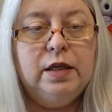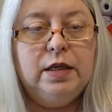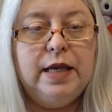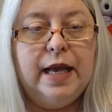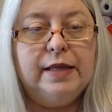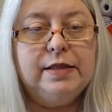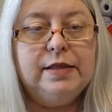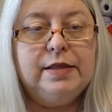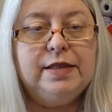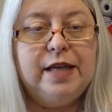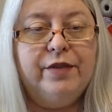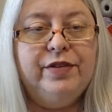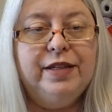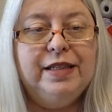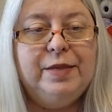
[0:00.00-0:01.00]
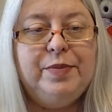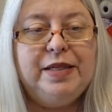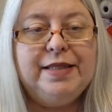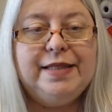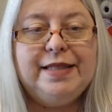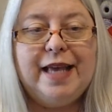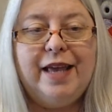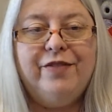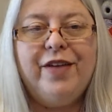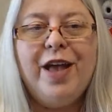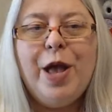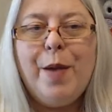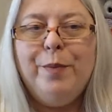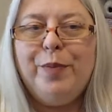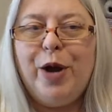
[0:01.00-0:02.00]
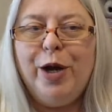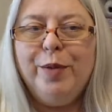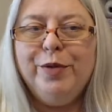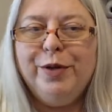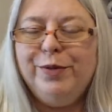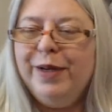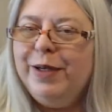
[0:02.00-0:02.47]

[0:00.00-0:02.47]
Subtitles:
Yes, definitely be safe. Barbara